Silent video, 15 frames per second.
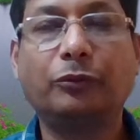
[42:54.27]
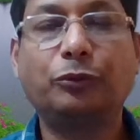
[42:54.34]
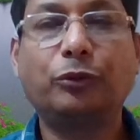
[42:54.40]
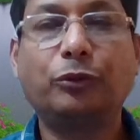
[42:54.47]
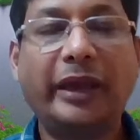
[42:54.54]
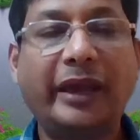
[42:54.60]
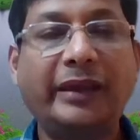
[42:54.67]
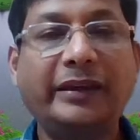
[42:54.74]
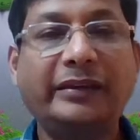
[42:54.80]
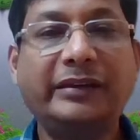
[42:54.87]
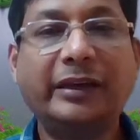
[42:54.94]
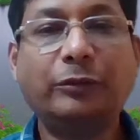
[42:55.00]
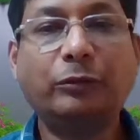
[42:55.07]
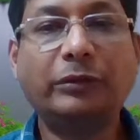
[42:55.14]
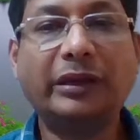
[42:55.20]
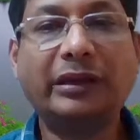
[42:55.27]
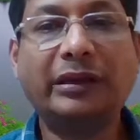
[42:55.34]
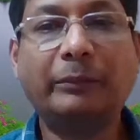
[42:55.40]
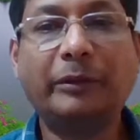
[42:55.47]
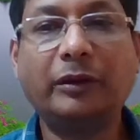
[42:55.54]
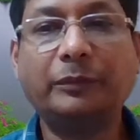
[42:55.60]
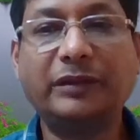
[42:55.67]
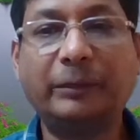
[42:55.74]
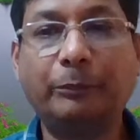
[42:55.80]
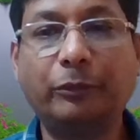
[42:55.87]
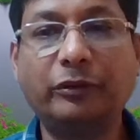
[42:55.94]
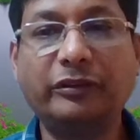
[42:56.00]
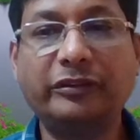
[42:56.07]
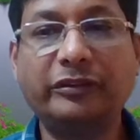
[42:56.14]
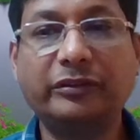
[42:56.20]
So n is the total number of
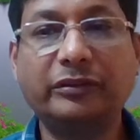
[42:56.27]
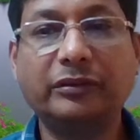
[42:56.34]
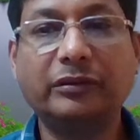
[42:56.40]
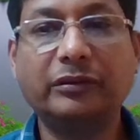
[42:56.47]
samples,